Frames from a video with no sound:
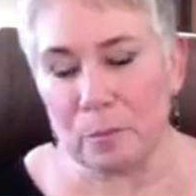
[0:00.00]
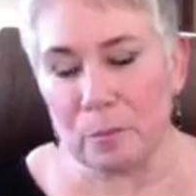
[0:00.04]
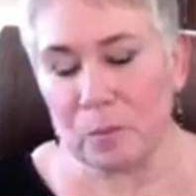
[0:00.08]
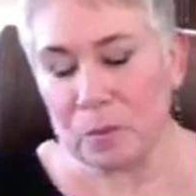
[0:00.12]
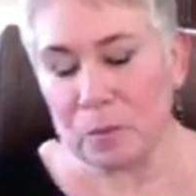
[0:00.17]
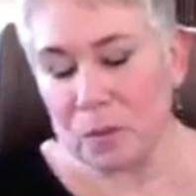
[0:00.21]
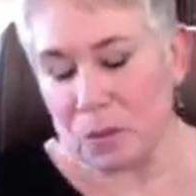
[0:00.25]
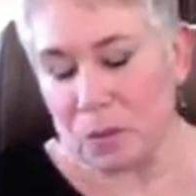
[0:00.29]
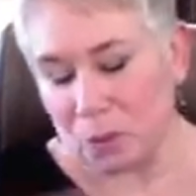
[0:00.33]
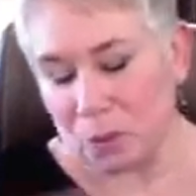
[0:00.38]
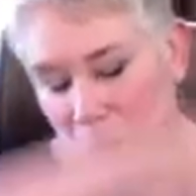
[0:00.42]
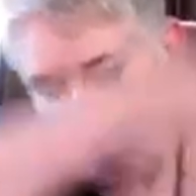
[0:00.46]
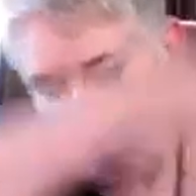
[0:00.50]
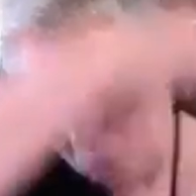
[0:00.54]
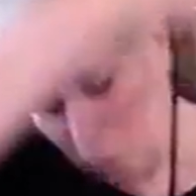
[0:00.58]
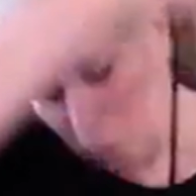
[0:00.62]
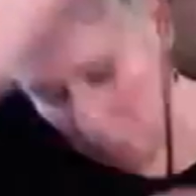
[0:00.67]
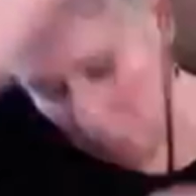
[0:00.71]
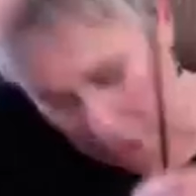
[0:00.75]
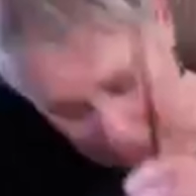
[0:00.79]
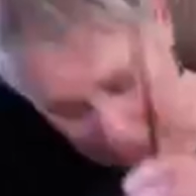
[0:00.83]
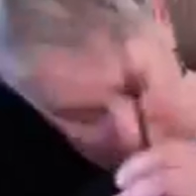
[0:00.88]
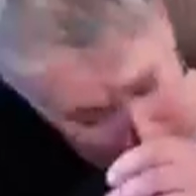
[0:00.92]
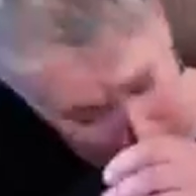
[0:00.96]
So
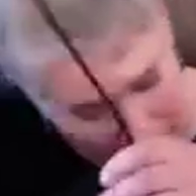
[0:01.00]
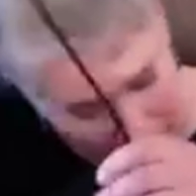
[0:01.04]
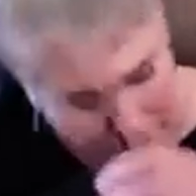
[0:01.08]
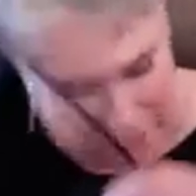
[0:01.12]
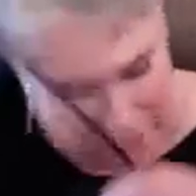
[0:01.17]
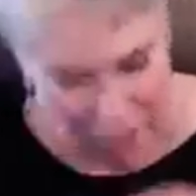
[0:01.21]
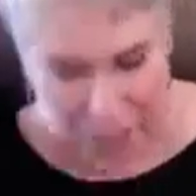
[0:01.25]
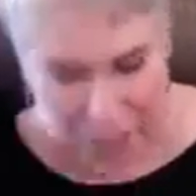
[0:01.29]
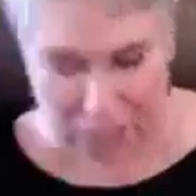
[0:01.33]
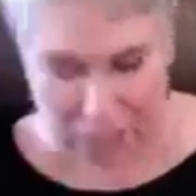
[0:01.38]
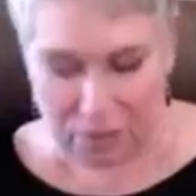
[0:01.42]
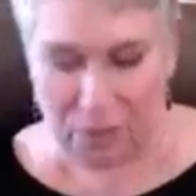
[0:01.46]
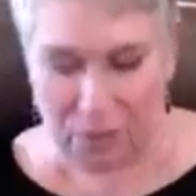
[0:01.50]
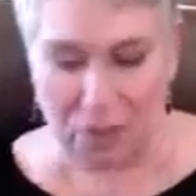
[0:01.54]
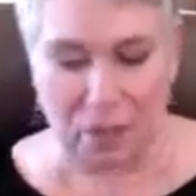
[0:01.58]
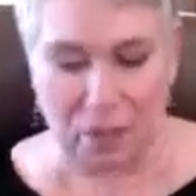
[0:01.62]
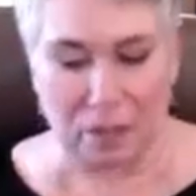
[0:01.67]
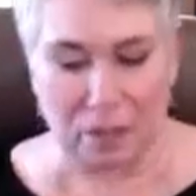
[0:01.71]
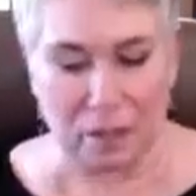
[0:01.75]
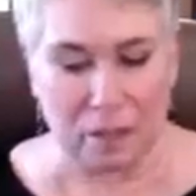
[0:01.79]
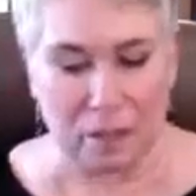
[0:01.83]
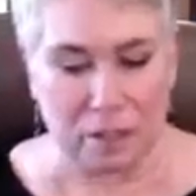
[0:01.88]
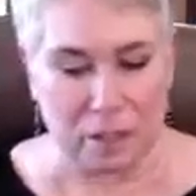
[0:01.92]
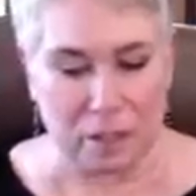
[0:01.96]
I just think
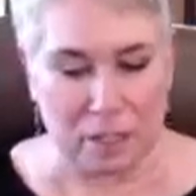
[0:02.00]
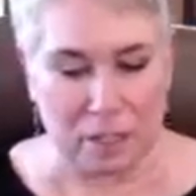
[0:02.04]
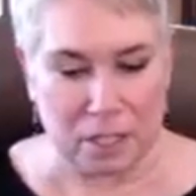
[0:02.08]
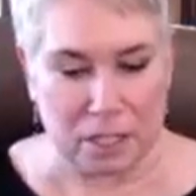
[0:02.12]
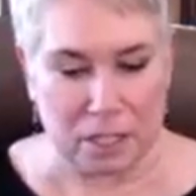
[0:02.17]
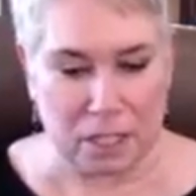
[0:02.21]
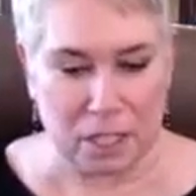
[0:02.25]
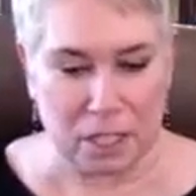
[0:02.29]
that this